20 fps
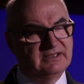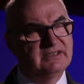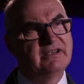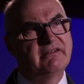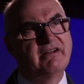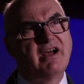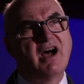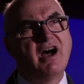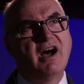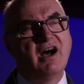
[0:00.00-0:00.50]

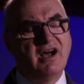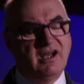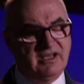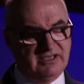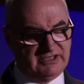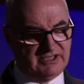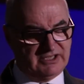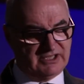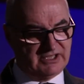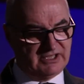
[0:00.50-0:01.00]
There are
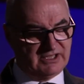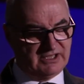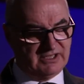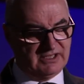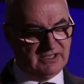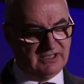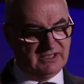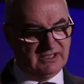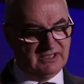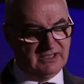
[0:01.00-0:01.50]
hearts
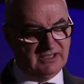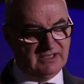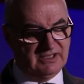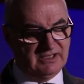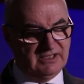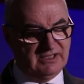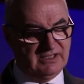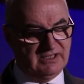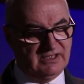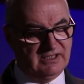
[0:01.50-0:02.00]

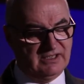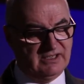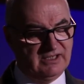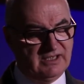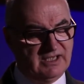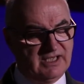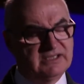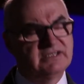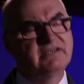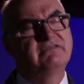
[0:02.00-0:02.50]

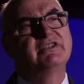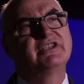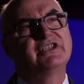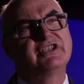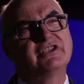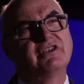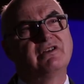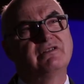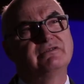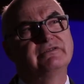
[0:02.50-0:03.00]
and there are
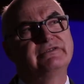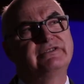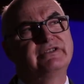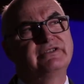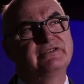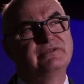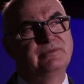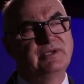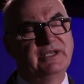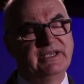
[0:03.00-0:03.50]
souls
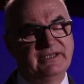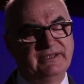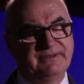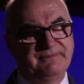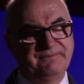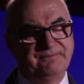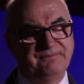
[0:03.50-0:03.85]
to win.